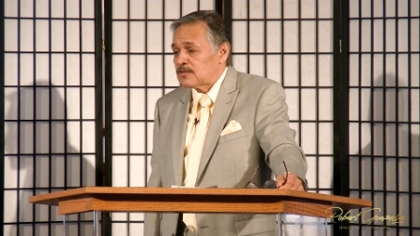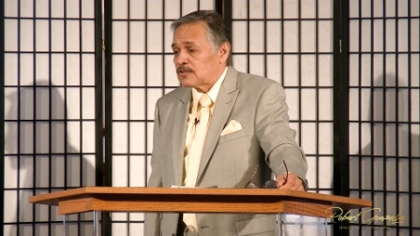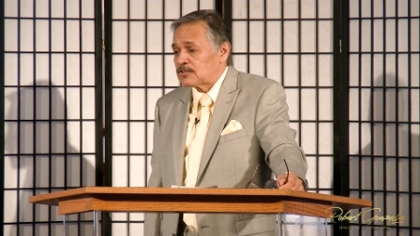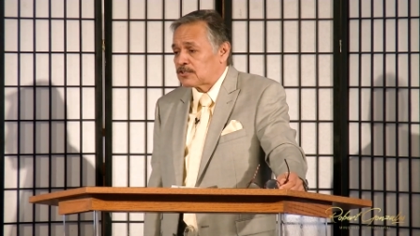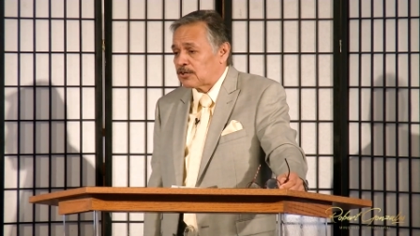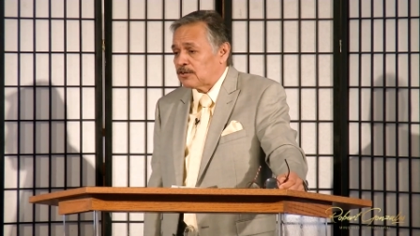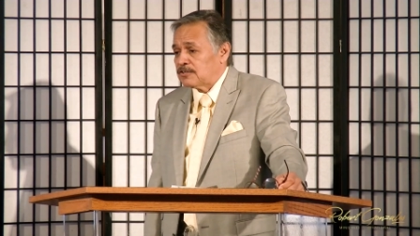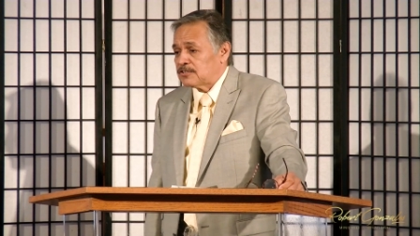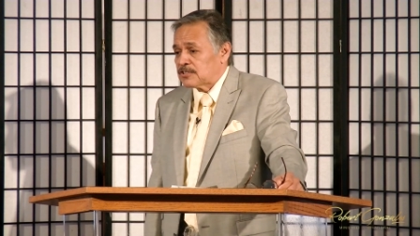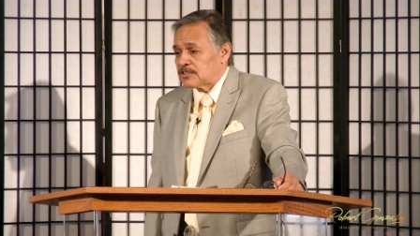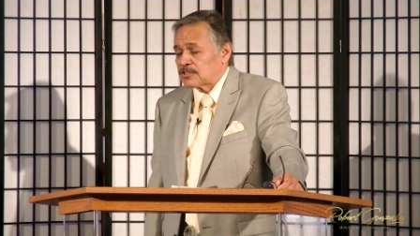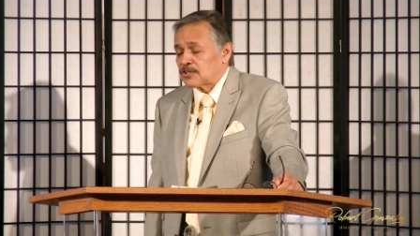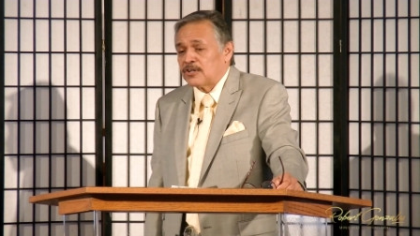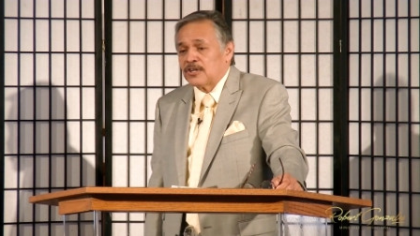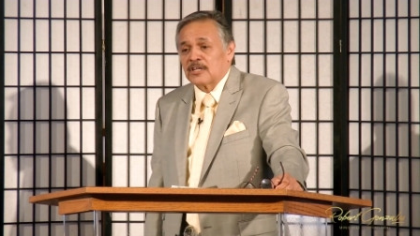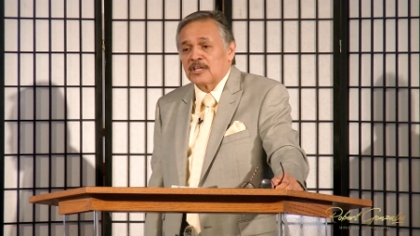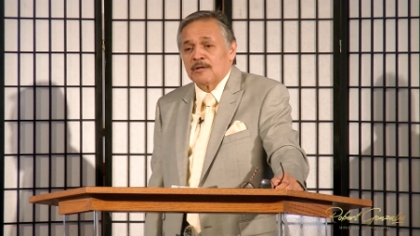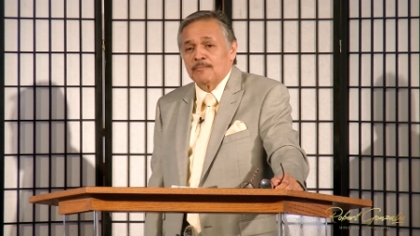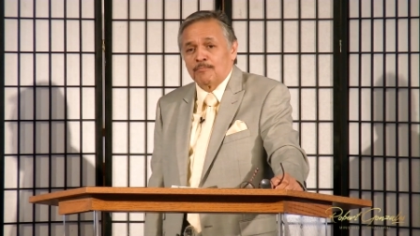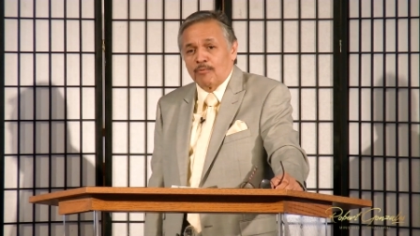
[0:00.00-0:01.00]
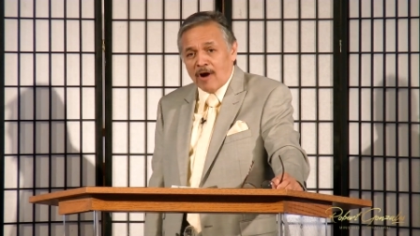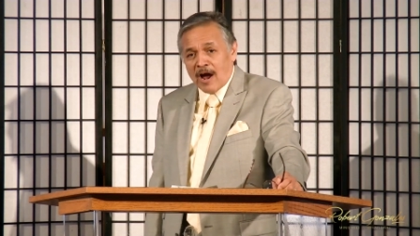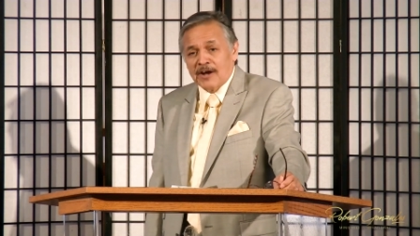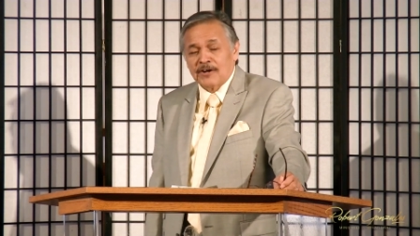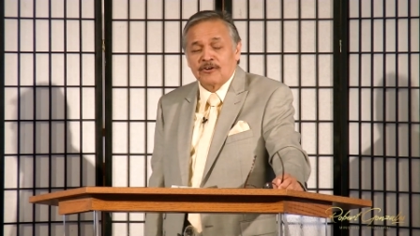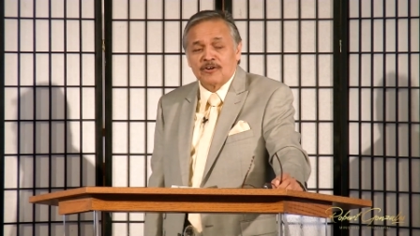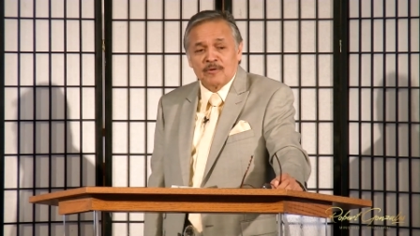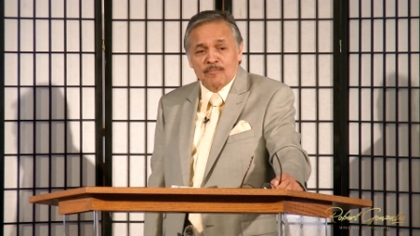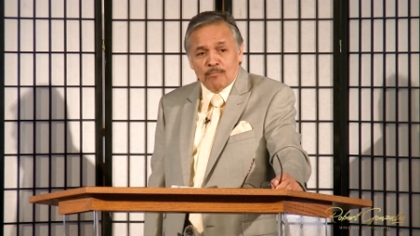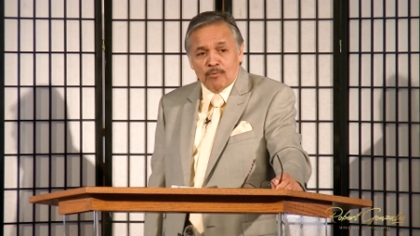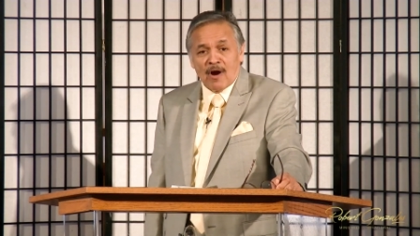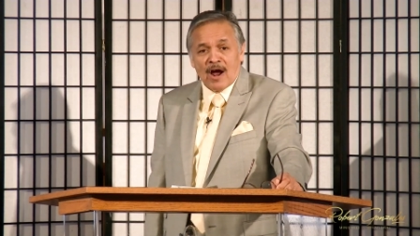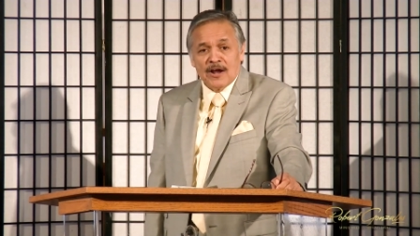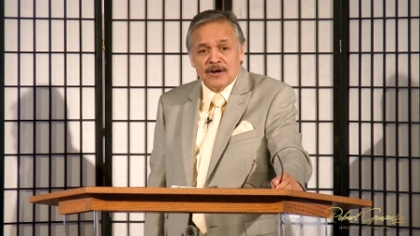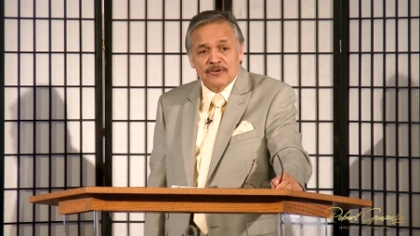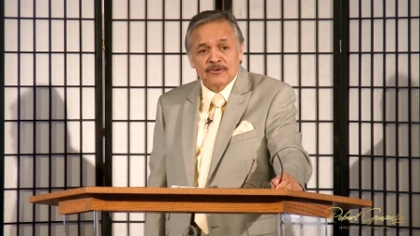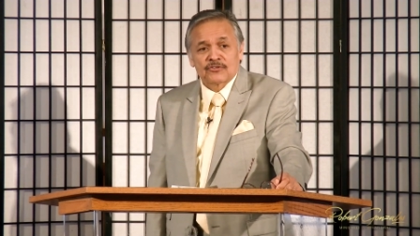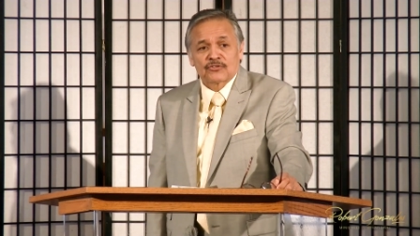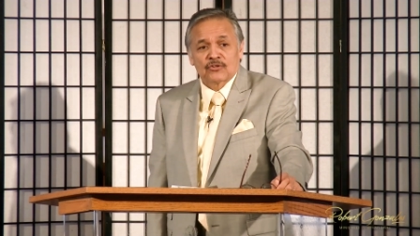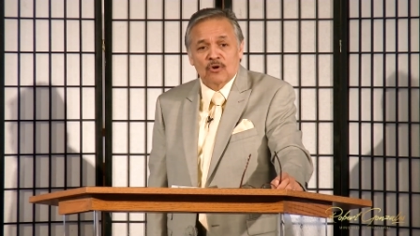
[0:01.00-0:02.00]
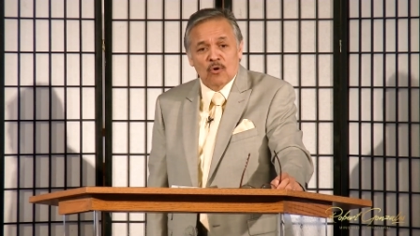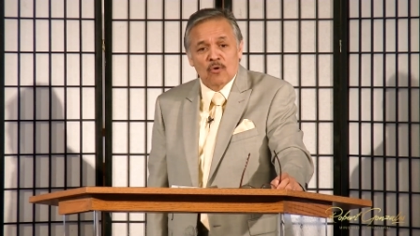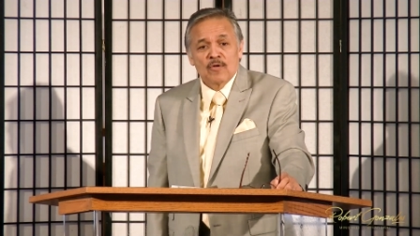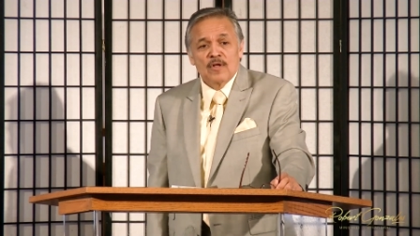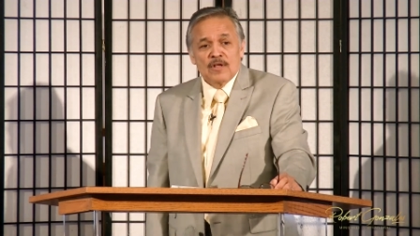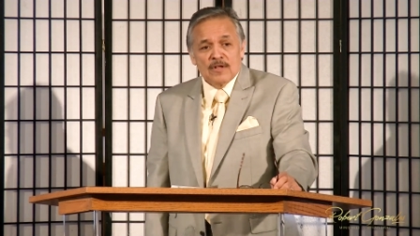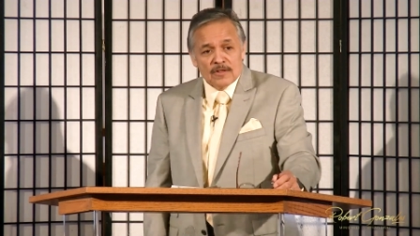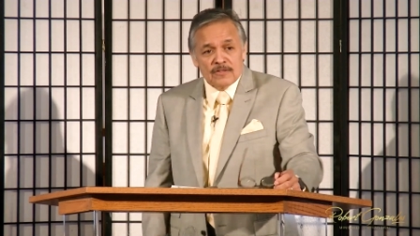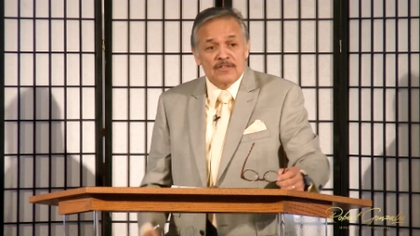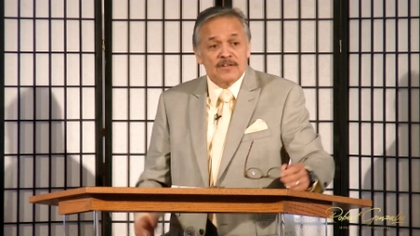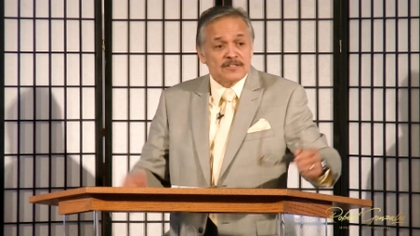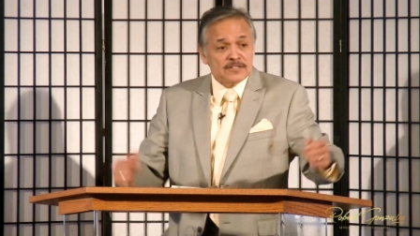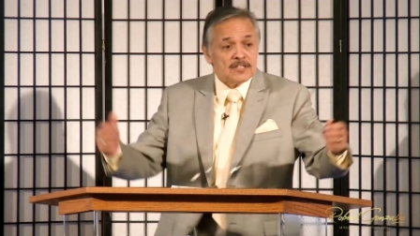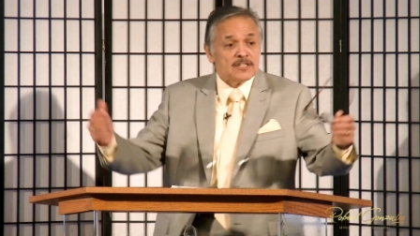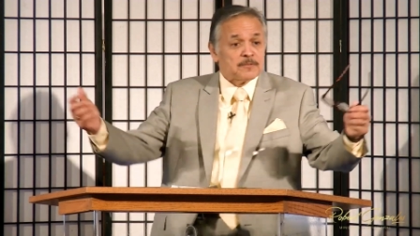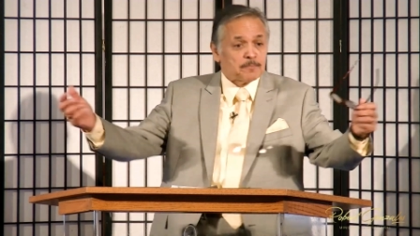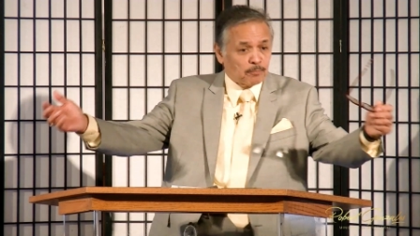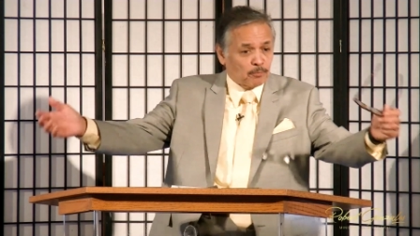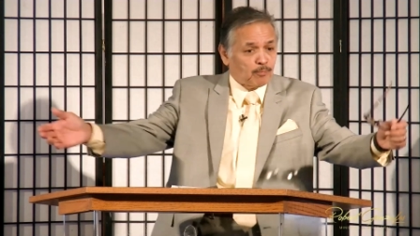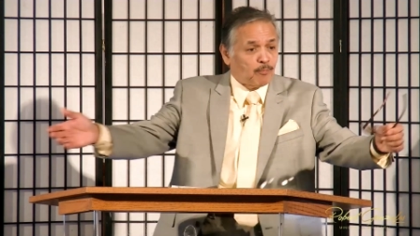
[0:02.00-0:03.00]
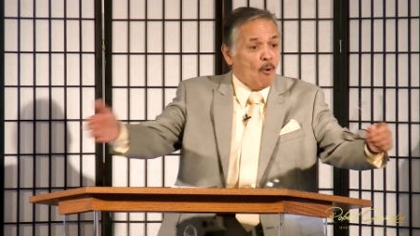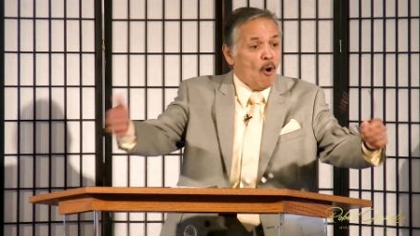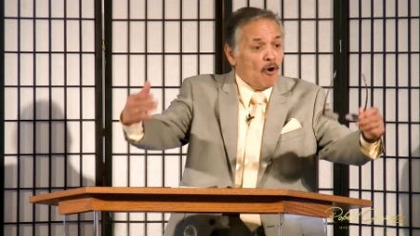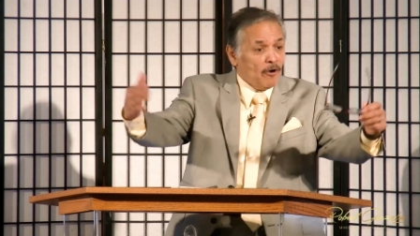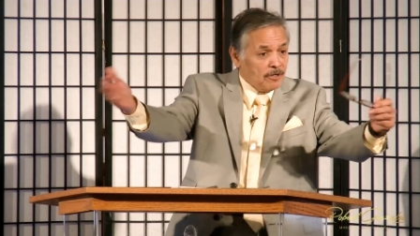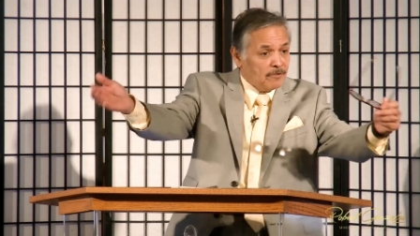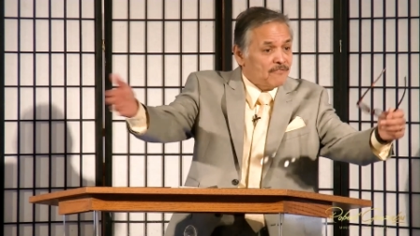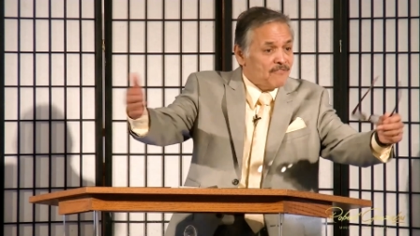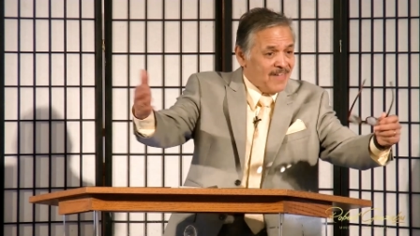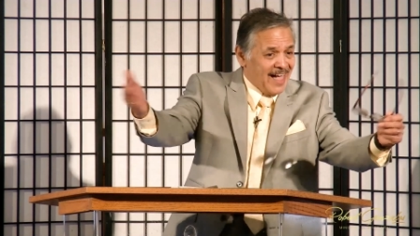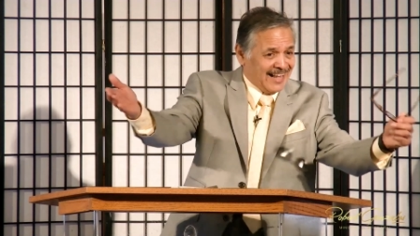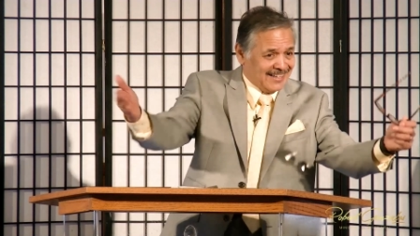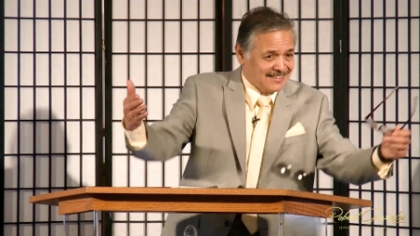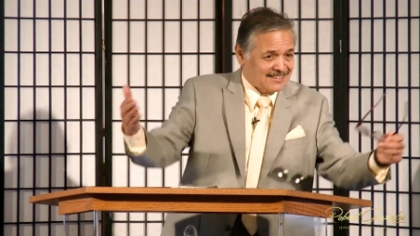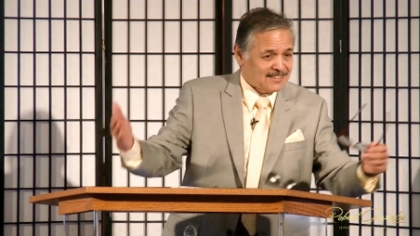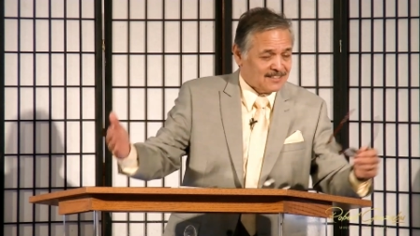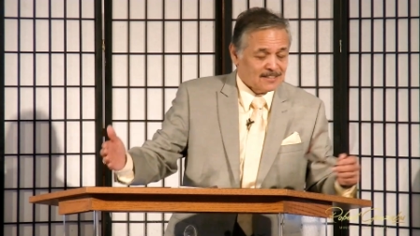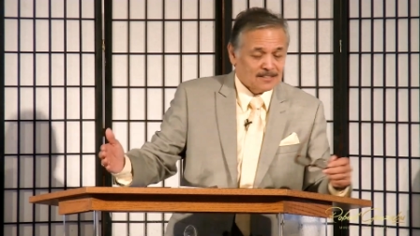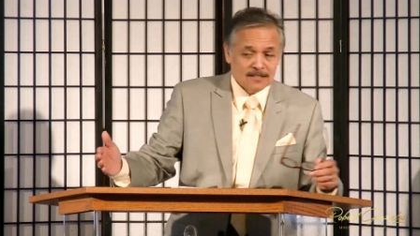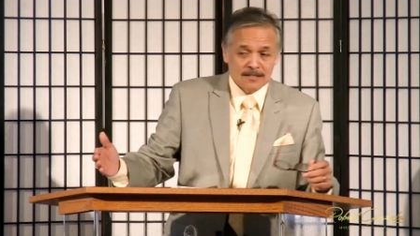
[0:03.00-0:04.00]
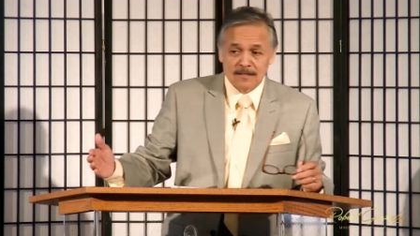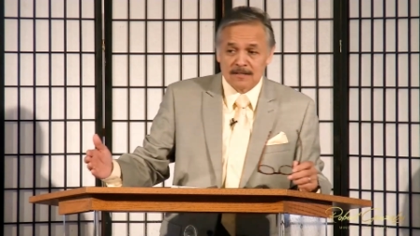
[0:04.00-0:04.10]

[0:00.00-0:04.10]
the church is going to get brighter and brighter, so this is part of that.